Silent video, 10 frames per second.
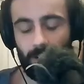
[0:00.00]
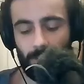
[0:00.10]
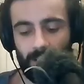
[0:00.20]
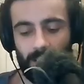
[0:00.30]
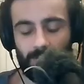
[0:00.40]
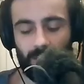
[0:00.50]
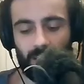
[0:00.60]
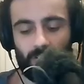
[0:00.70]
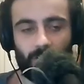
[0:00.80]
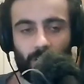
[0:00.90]
I believe that
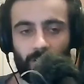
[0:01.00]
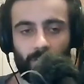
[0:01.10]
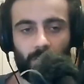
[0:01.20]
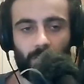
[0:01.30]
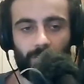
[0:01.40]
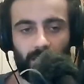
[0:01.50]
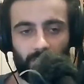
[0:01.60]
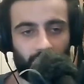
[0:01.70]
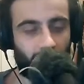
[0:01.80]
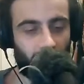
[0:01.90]
he started off
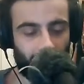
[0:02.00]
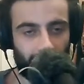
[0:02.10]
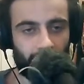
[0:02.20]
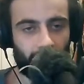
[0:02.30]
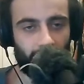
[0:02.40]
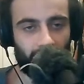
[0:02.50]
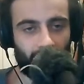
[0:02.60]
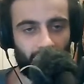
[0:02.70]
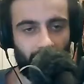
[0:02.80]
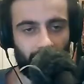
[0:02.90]
as like a really bad
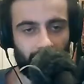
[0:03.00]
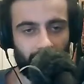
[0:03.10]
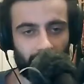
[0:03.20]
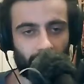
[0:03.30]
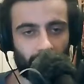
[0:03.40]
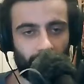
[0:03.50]
filmmaker, and he